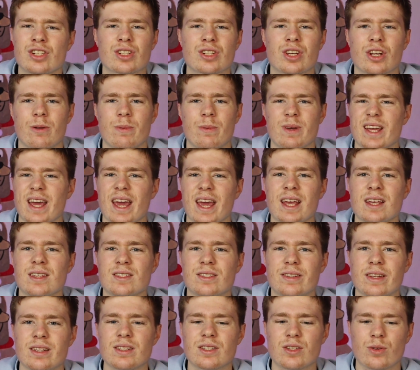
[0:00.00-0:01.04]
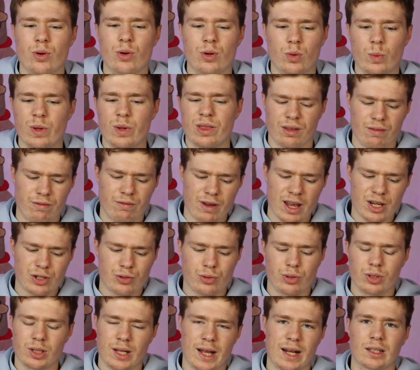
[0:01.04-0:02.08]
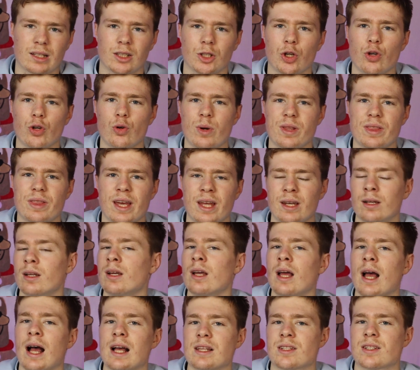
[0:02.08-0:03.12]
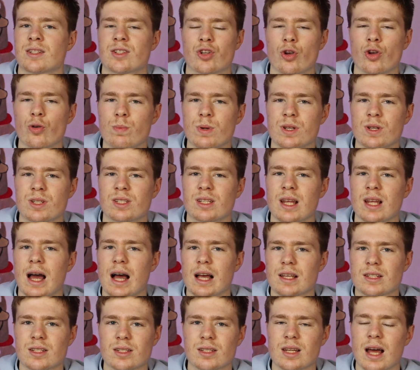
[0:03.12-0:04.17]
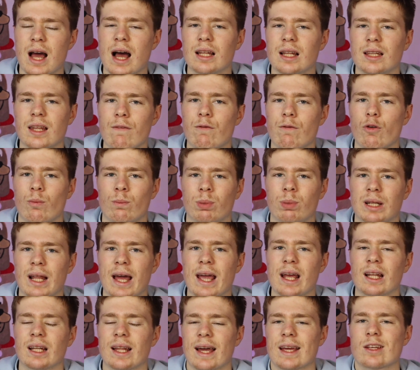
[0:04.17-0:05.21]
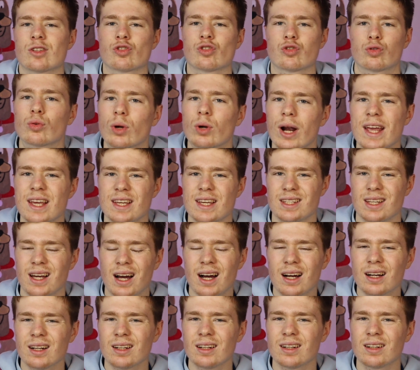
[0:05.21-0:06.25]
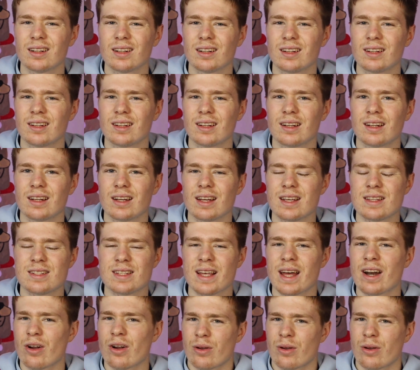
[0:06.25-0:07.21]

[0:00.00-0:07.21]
just going to be eased into it with a veteran like Lou and then a superstar, star-level player like Trae Young. Is that